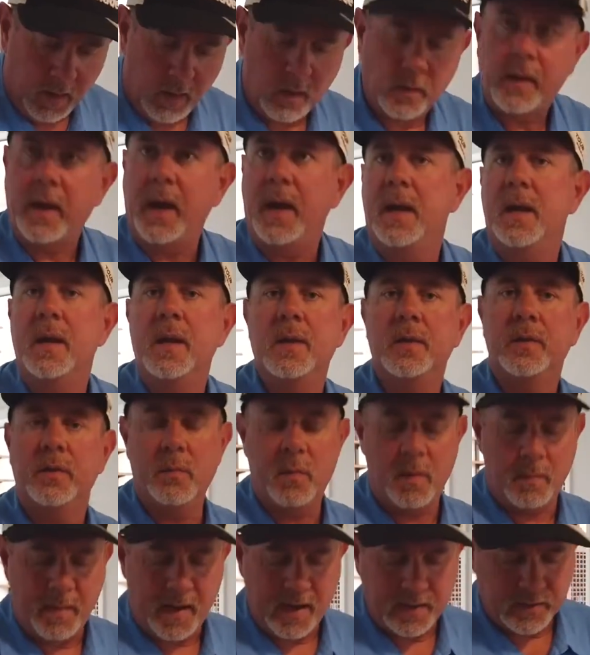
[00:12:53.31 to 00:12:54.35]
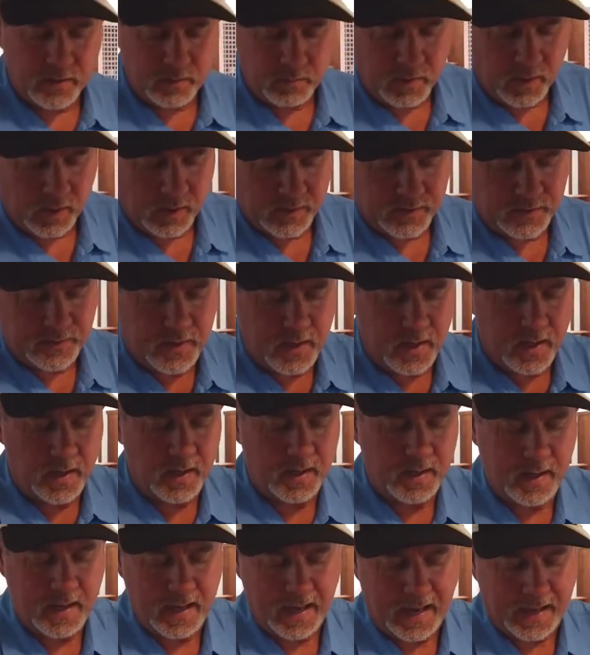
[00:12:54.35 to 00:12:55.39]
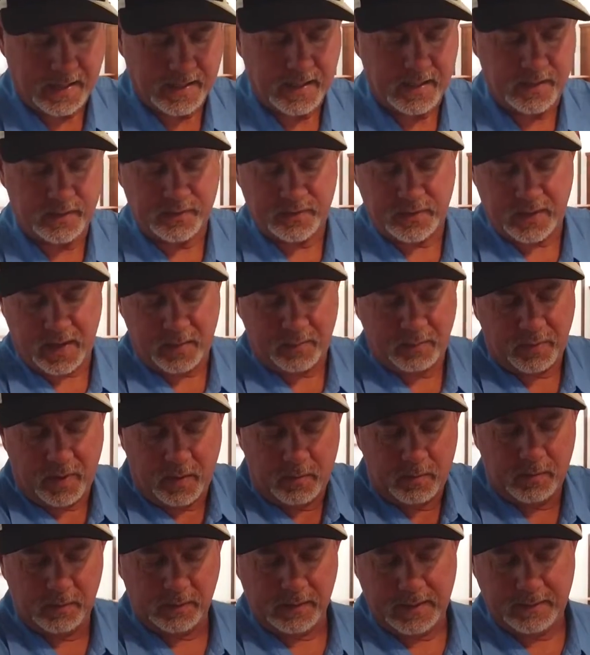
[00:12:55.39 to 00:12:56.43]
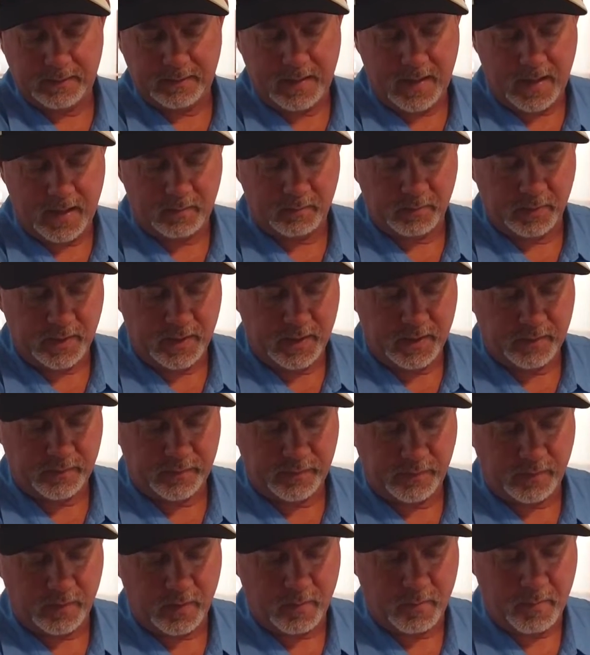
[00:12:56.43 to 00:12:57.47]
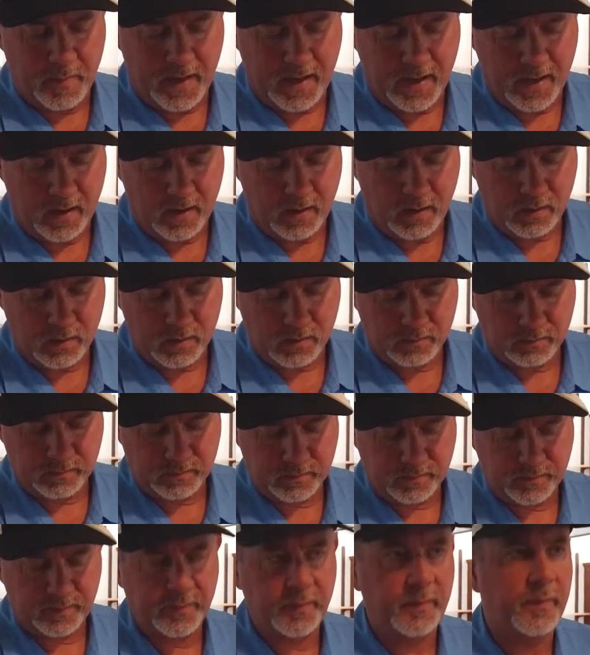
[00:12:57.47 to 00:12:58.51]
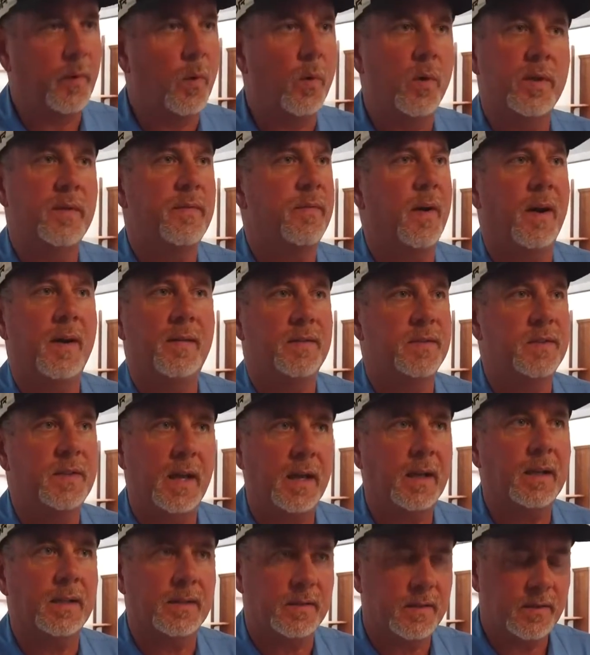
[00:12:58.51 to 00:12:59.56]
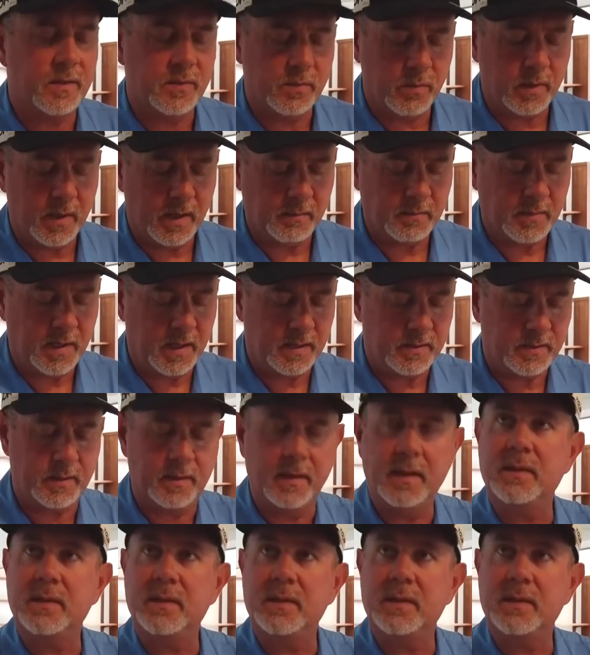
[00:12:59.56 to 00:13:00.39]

Okay, so my magic bullet's done. I guess I probably let that blend for about 45 seconds is what I'm guessing.